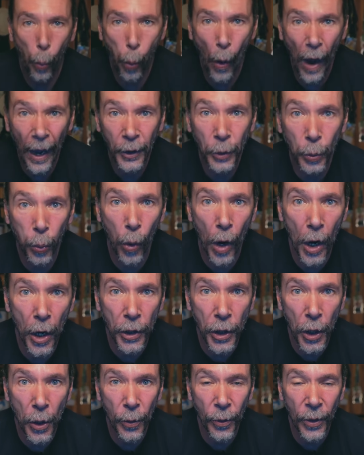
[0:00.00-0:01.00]
What were
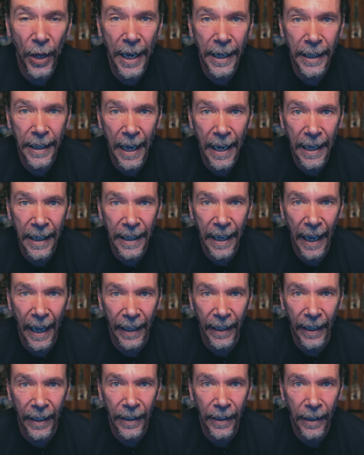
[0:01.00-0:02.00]
you thinking,
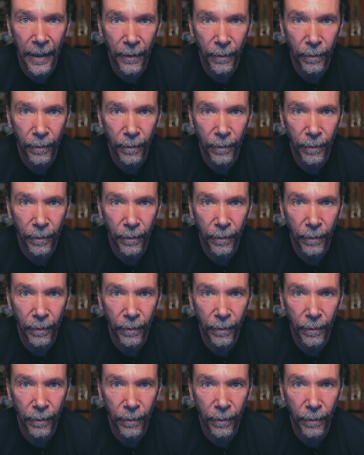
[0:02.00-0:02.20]
Canon?